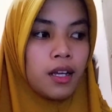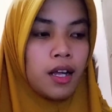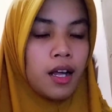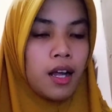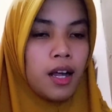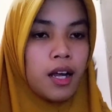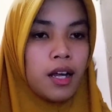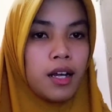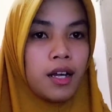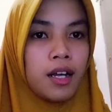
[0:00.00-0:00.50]

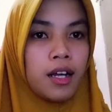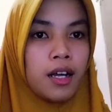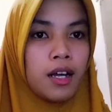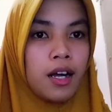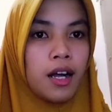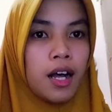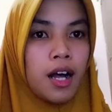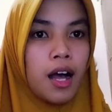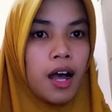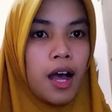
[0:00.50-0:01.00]

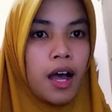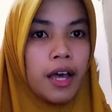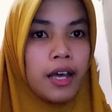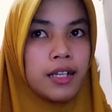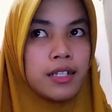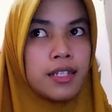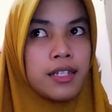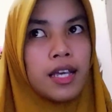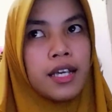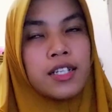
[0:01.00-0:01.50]
I
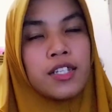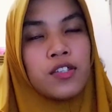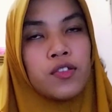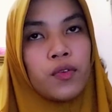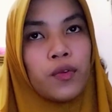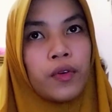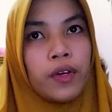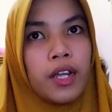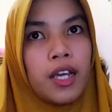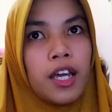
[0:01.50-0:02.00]
say
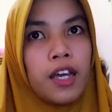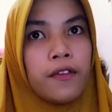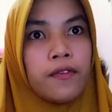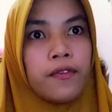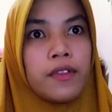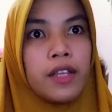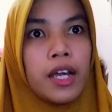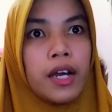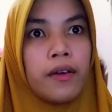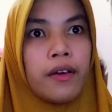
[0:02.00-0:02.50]
sorry if
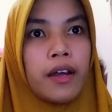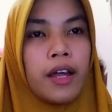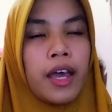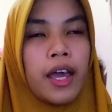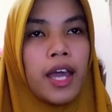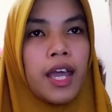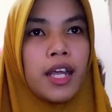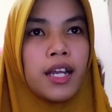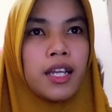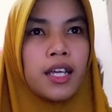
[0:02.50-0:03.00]
there are
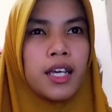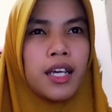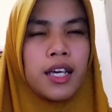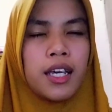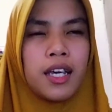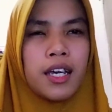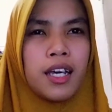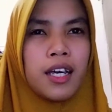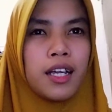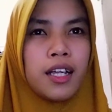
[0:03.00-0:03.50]
any
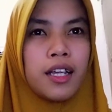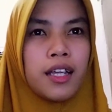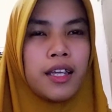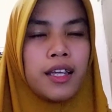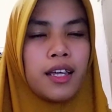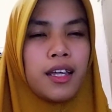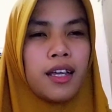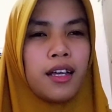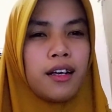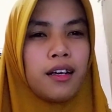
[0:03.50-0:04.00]

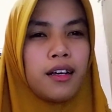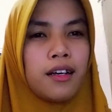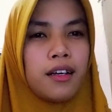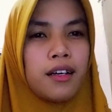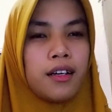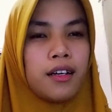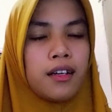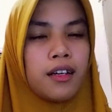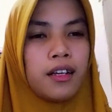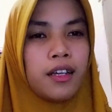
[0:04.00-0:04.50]

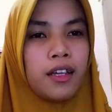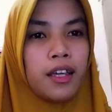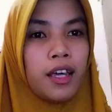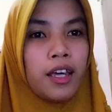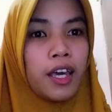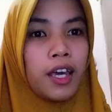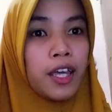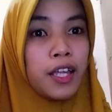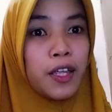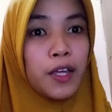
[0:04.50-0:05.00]
uh,
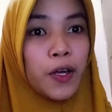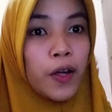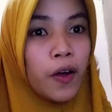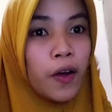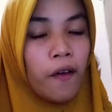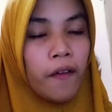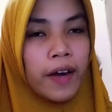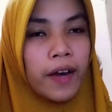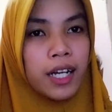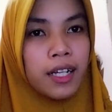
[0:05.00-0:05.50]

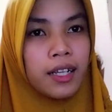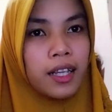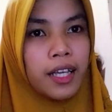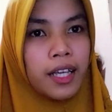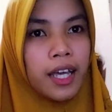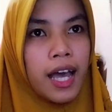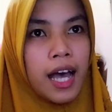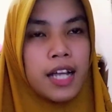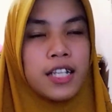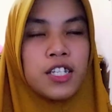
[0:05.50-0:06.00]
incorrectly
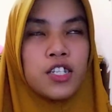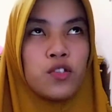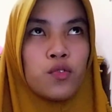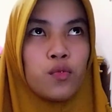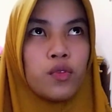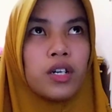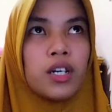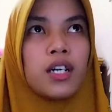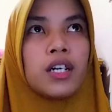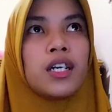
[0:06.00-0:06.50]

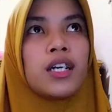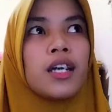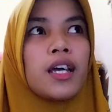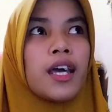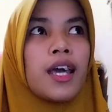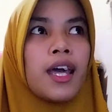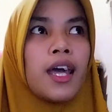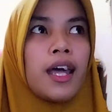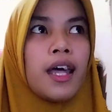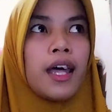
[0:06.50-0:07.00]
answer,
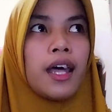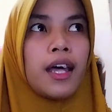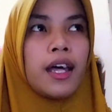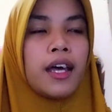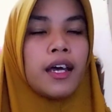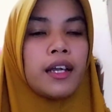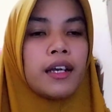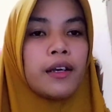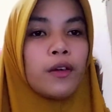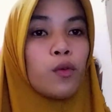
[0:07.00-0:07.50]

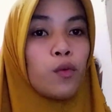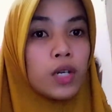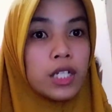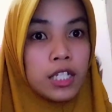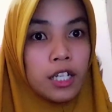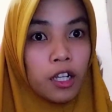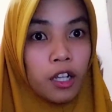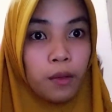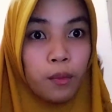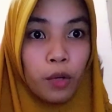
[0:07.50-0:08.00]
and
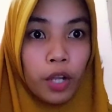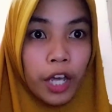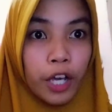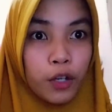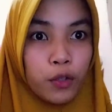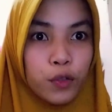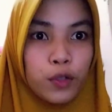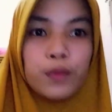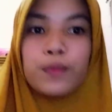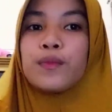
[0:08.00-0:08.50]

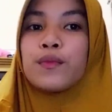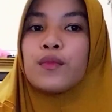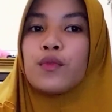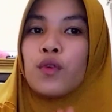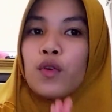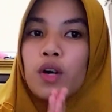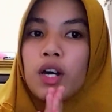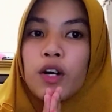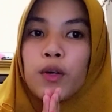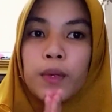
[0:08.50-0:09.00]
wassalamualaikum
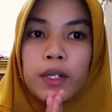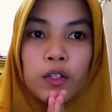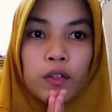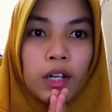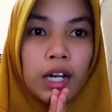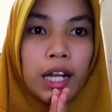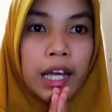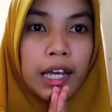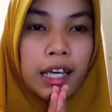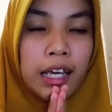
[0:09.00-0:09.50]

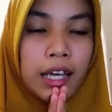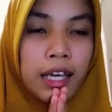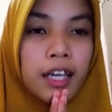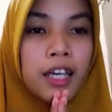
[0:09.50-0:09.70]
warahmatullahi